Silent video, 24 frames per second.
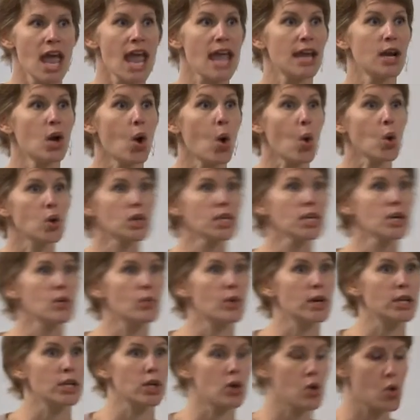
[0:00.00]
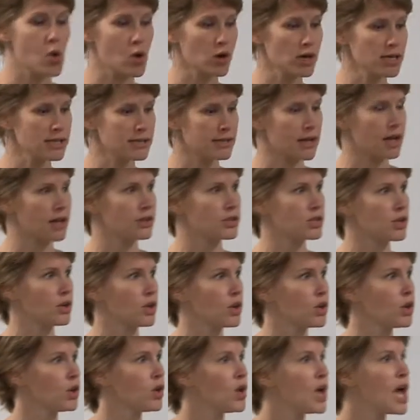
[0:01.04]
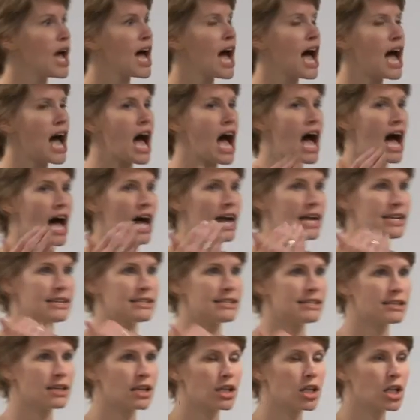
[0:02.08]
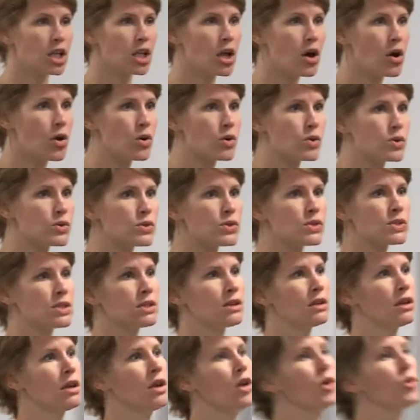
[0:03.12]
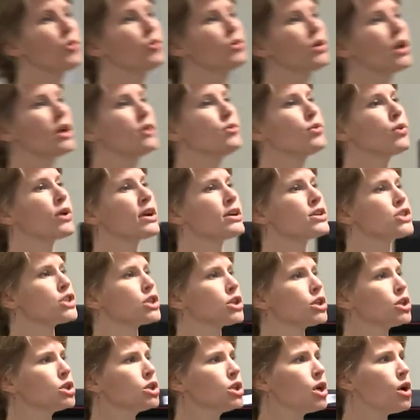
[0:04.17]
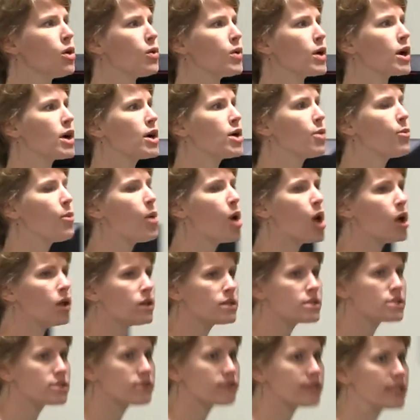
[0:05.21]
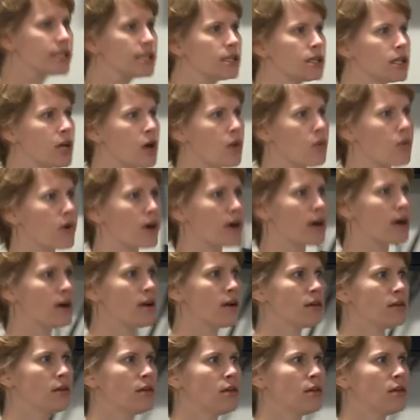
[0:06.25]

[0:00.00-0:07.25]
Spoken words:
And only when you're horizontal, eyes closed, blood pressure lowered, pulse rate lowered,